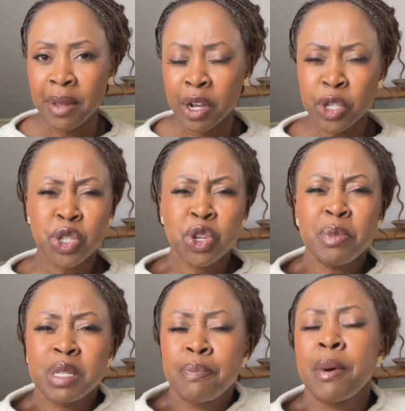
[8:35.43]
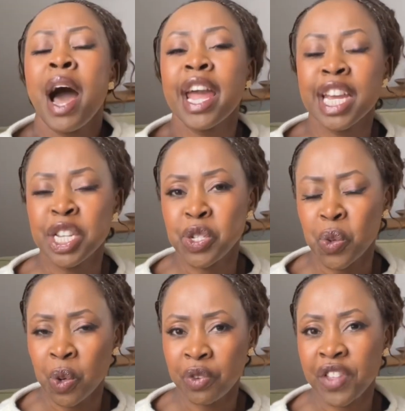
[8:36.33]
Consumers buy into
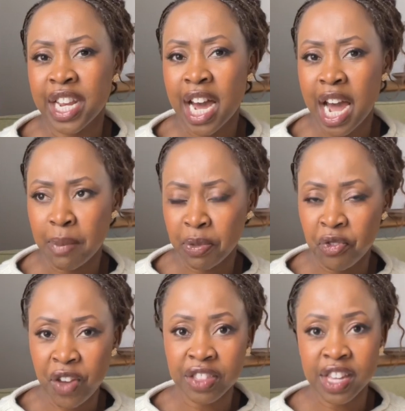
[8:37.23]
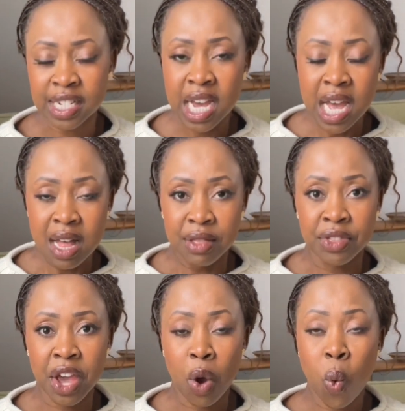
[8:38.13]
all of that hype, the fact that
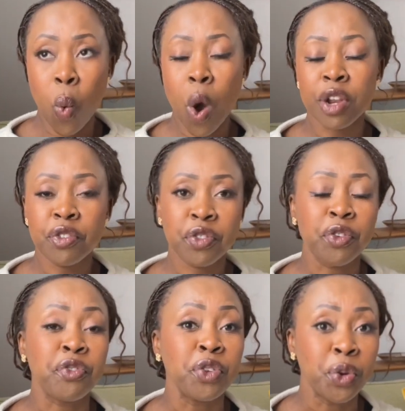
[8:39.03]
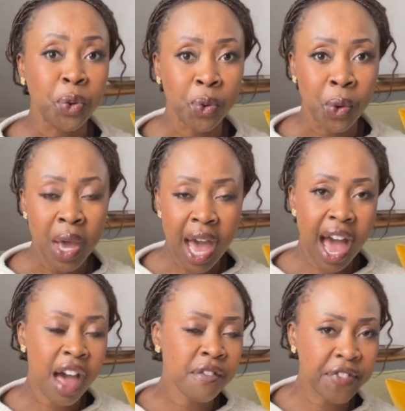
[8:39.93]
they are one of the few who
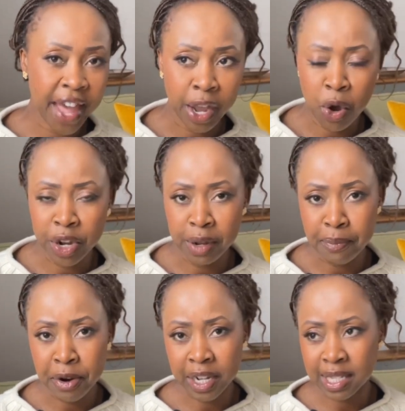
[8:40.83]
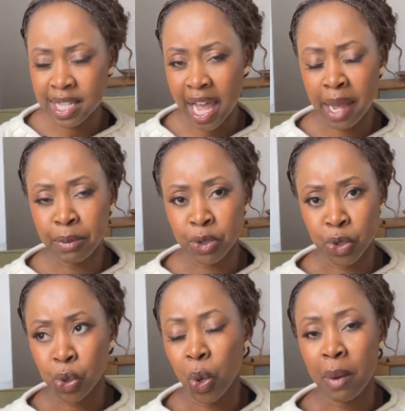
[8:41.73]
have their iconic products. They're able to
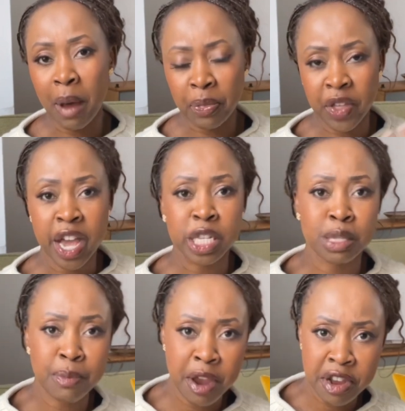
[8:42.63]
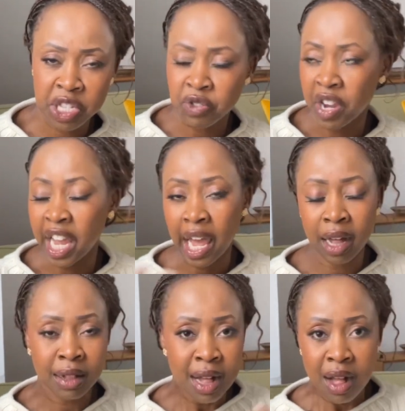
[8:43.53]
talk about their experience,
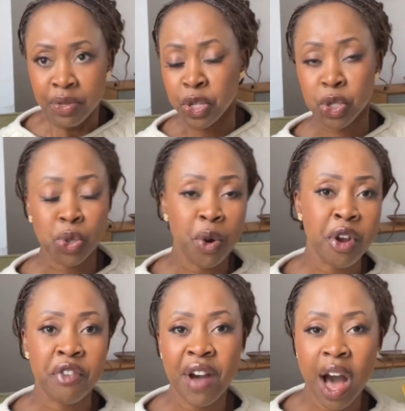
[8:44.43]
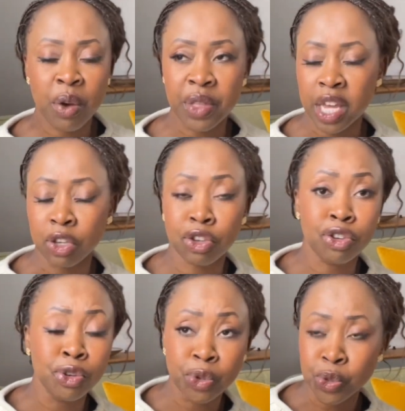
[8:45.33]
regale the story of how they
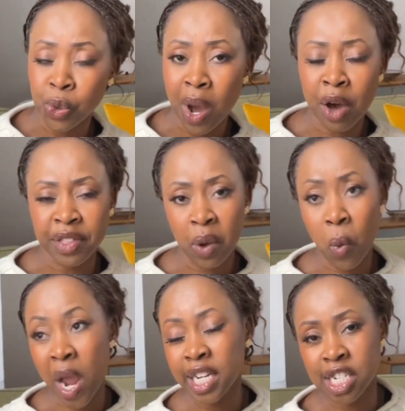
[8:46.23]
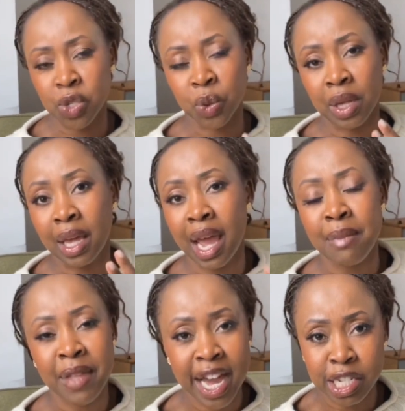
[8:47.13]
queued or how they waited or the game
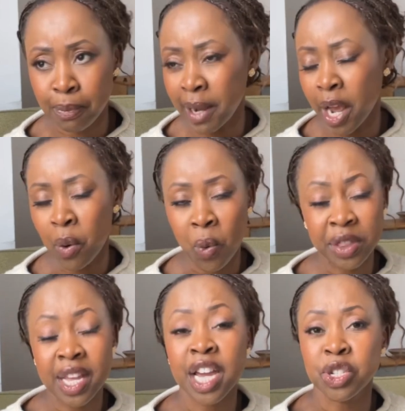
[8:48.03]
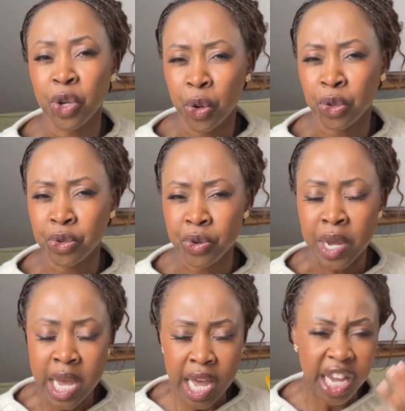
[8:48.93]
they had to play or what they had to go through
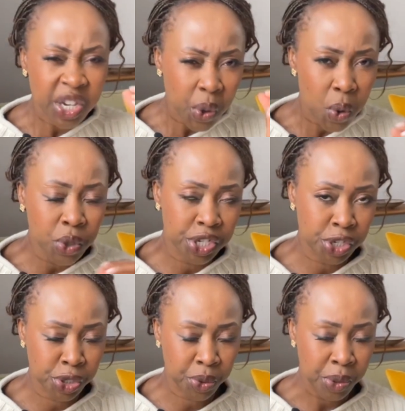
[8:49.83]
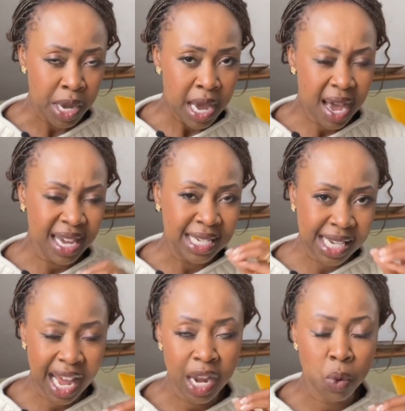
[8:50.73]
in order to
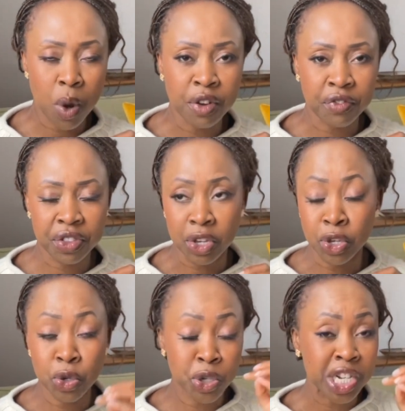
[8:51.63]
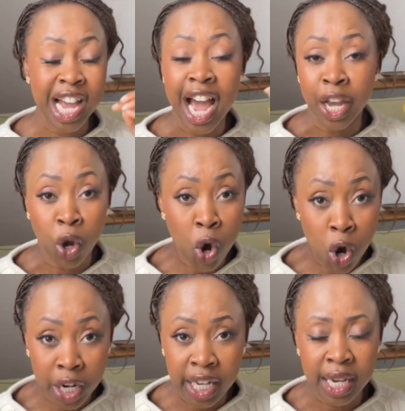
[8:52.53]
attain one of the hugely
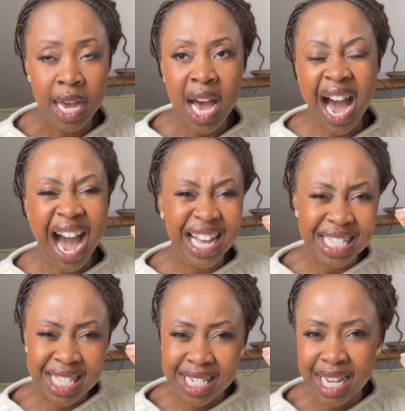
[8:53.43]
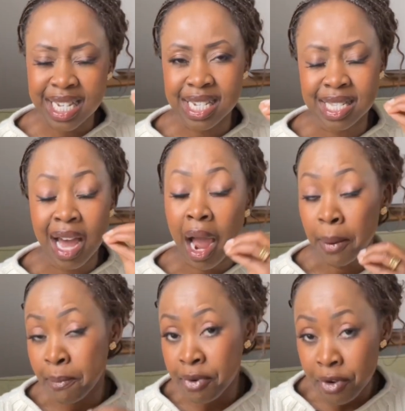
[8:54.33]
iconic, high status, high
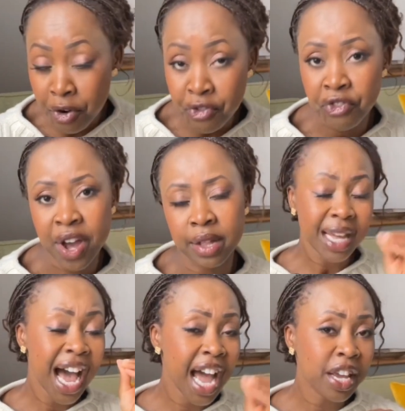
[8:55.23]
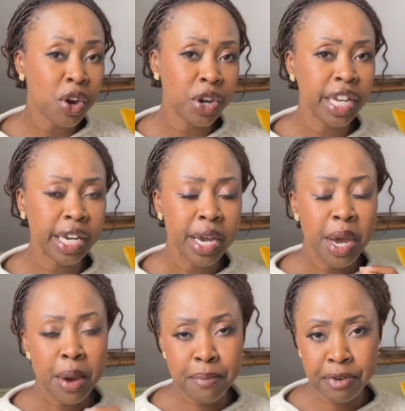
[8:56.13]
profile, iconic
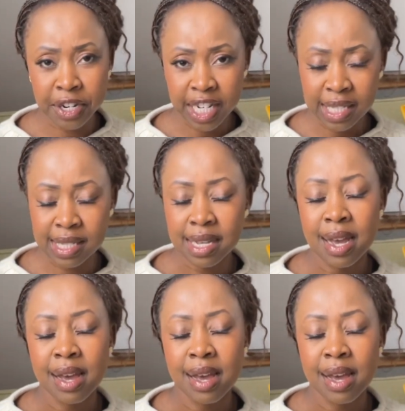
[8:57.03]
products.